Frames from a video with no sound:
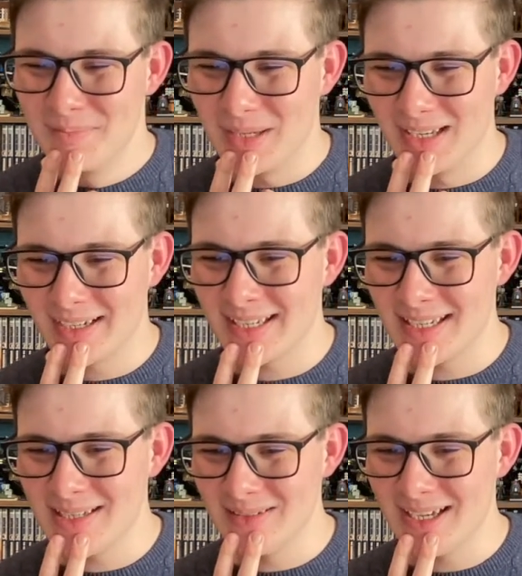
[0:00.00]
but lucky
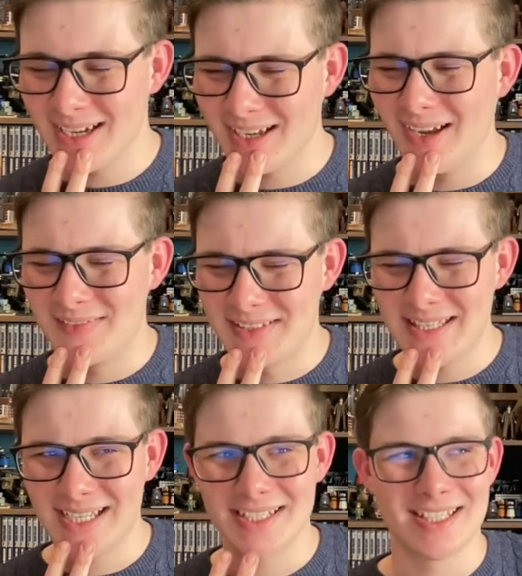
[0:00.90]
you, yeah, I've
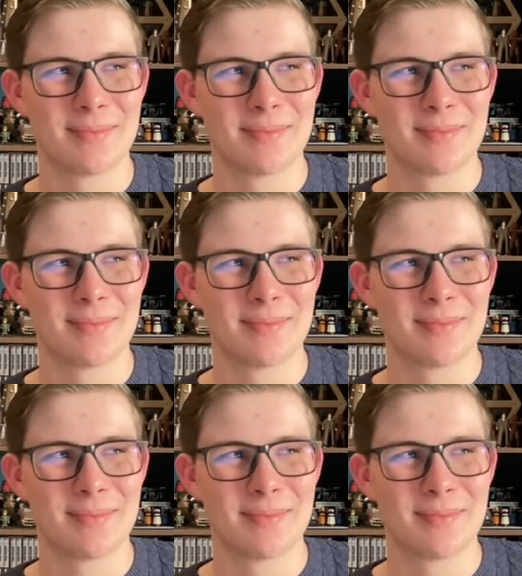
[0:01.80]
seen that actually.